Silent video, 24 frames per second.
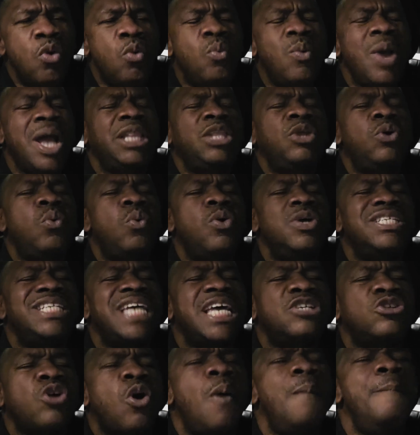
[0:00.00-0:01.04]
We're the ones He
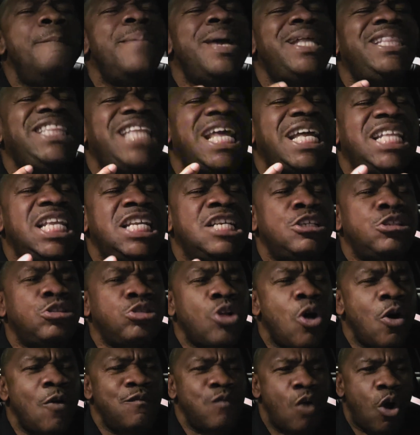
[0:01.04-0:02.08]
has commended His
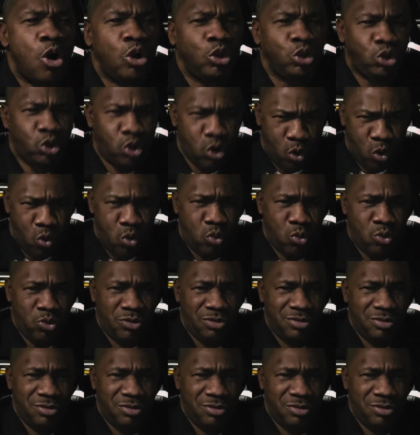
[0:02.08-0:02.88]
love unto.